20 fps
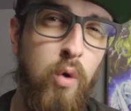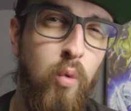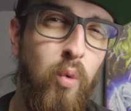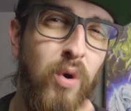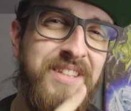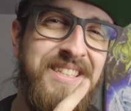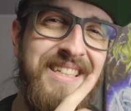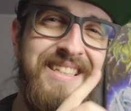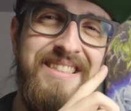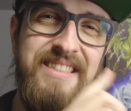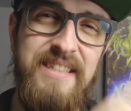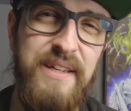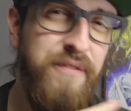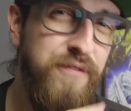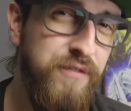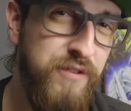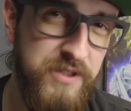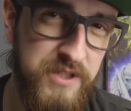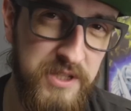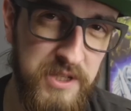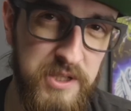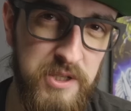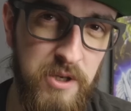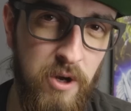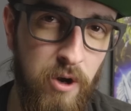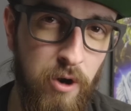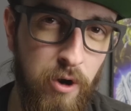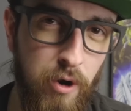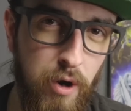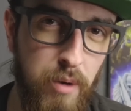what the differences
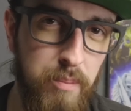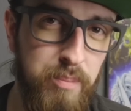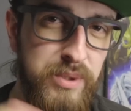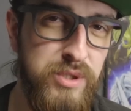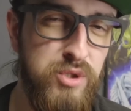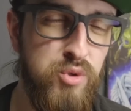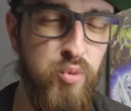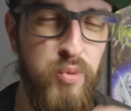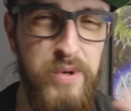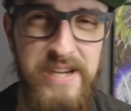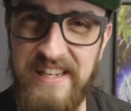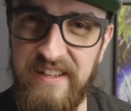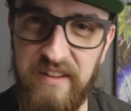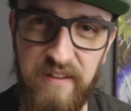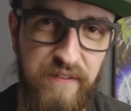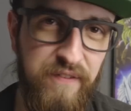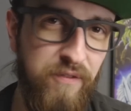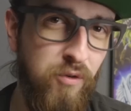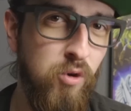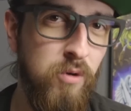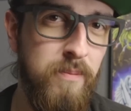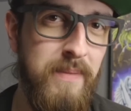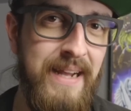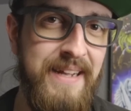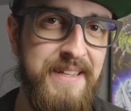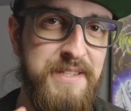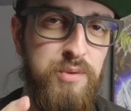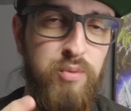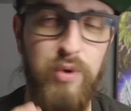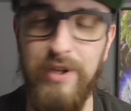are between the
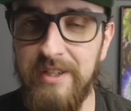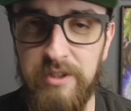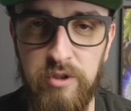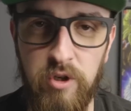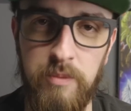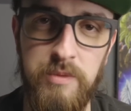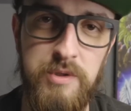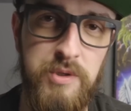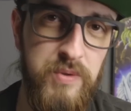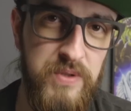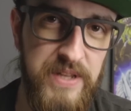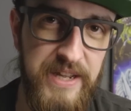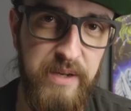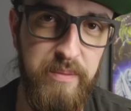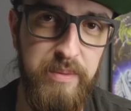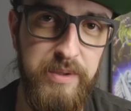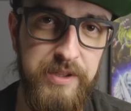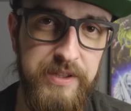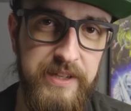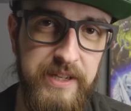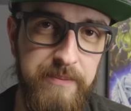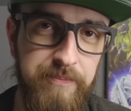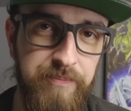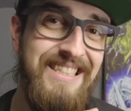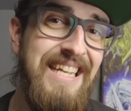formats when it comes to deck building,